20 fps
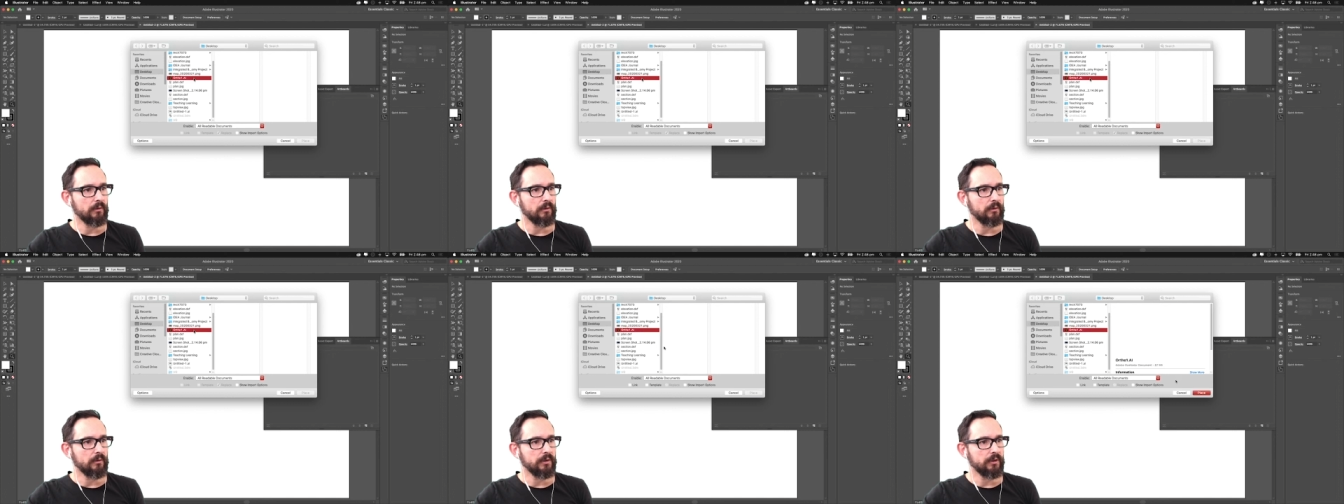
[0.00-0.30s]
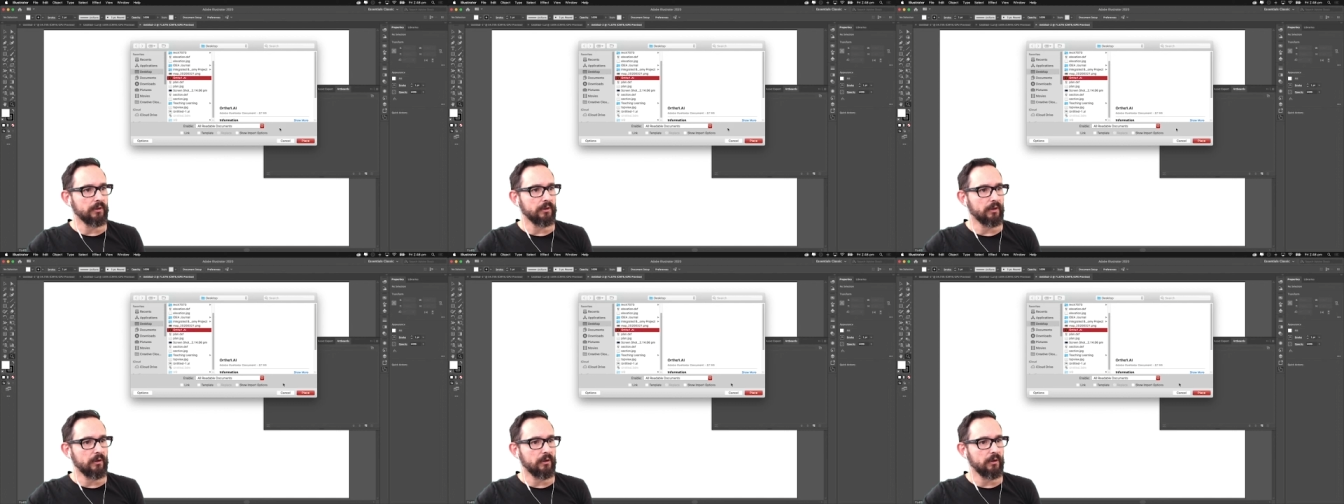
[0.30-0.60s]
Here we
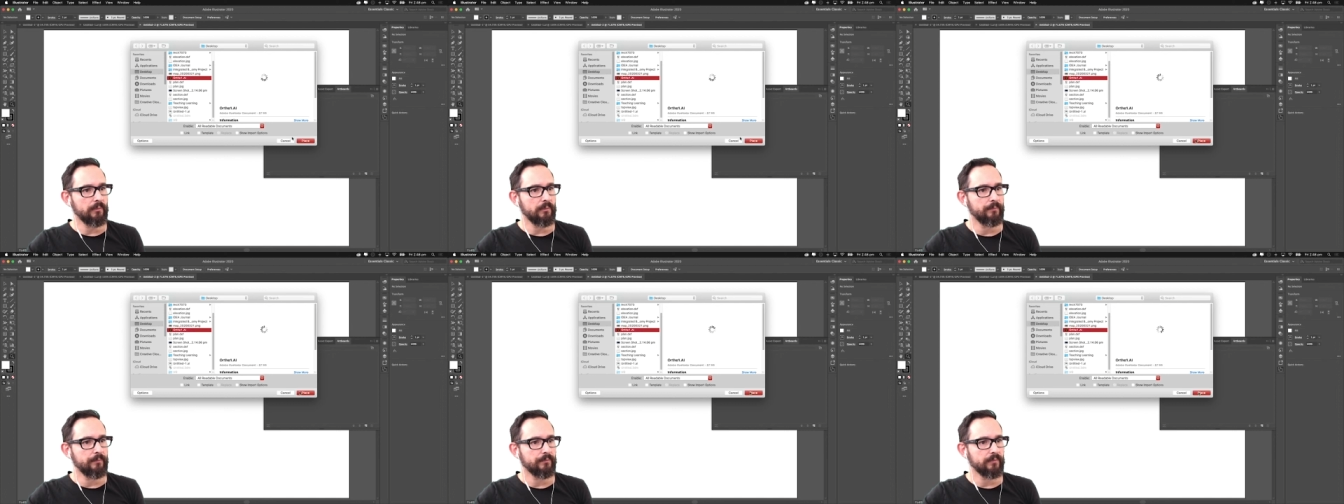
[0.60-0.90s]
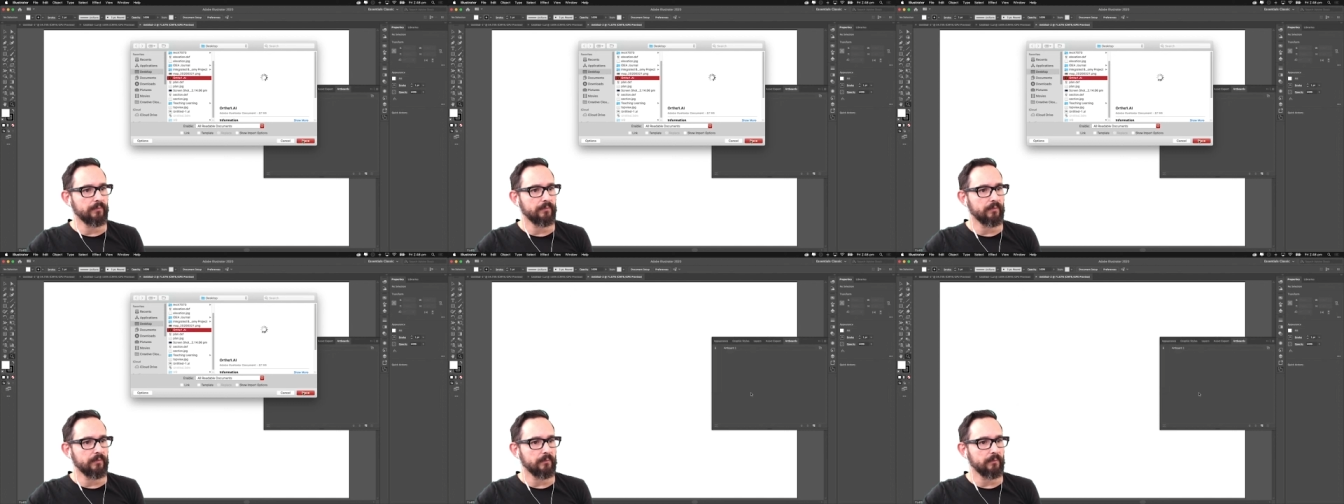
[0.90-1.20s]
go,
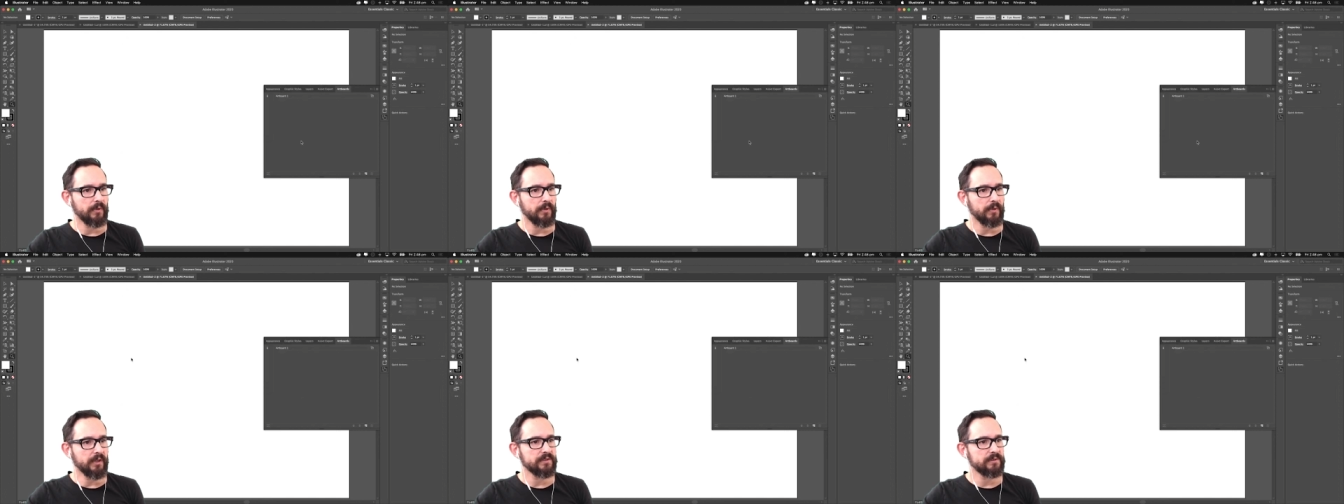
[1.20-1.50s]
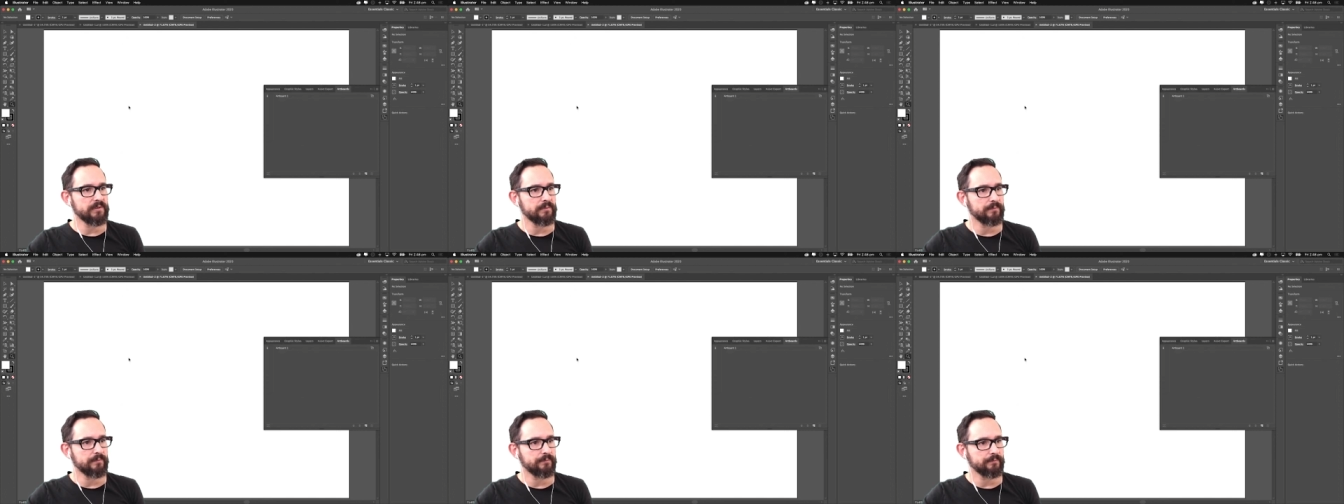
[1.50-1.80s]

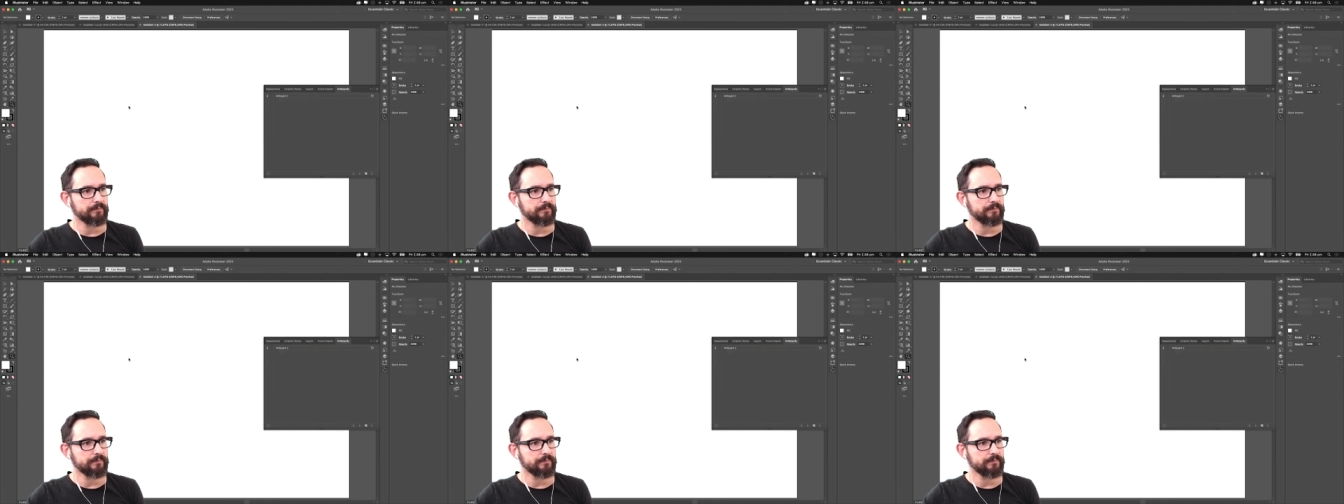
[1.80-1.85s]
place,